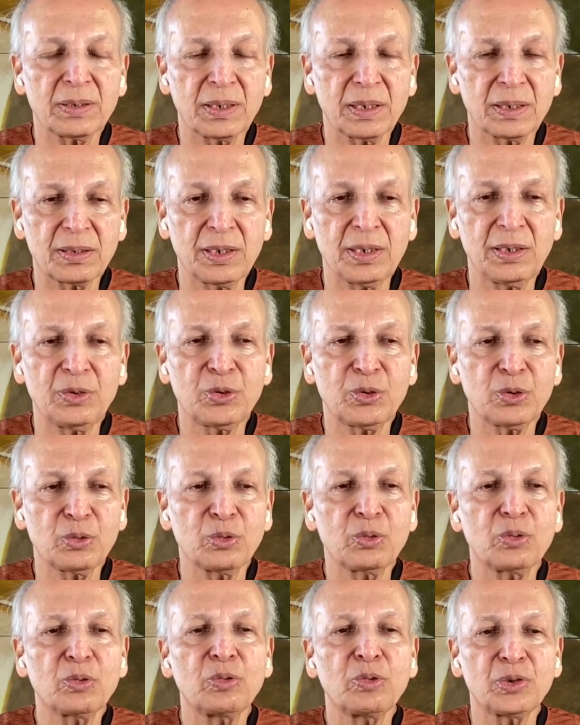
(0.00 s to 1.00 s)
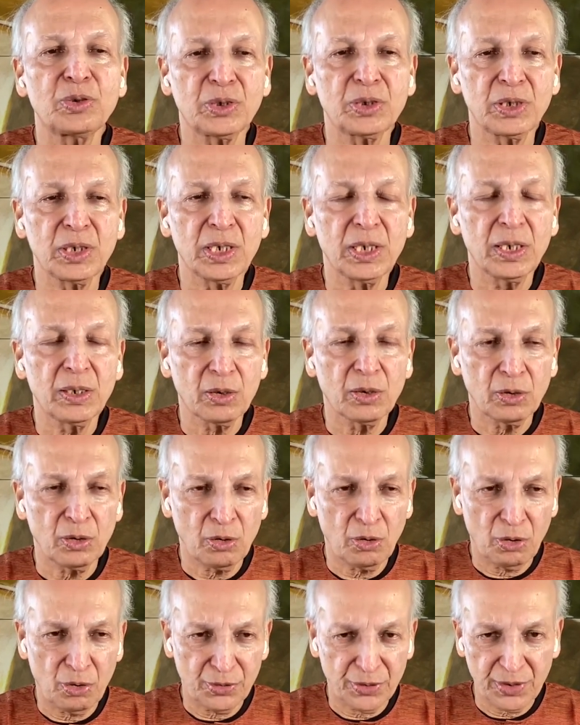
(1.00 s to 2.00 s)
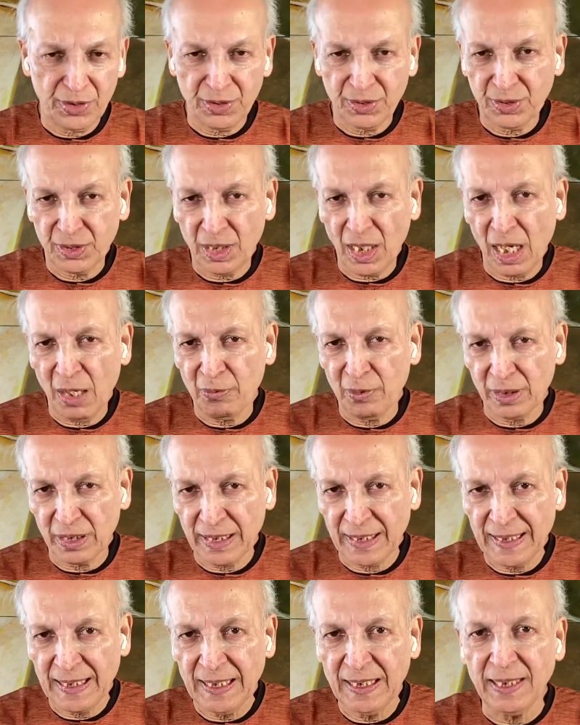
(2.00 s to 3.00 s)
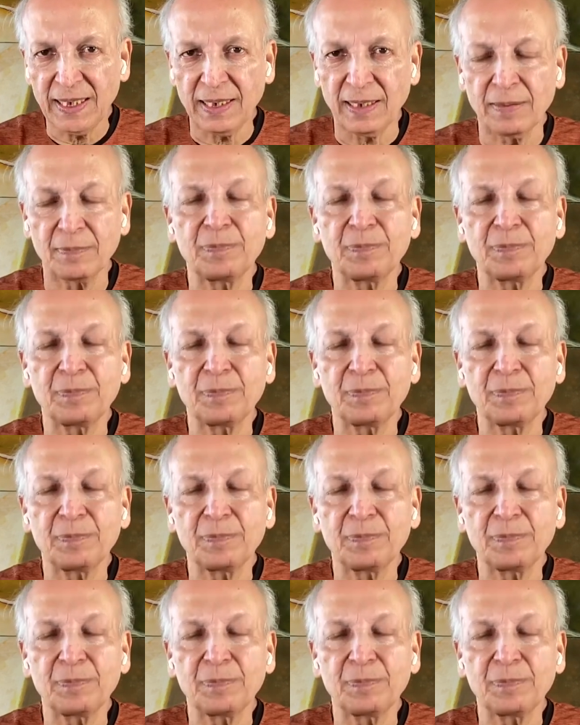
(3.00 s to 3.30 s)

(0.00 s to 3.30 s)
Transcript: the tissue which causes our healing.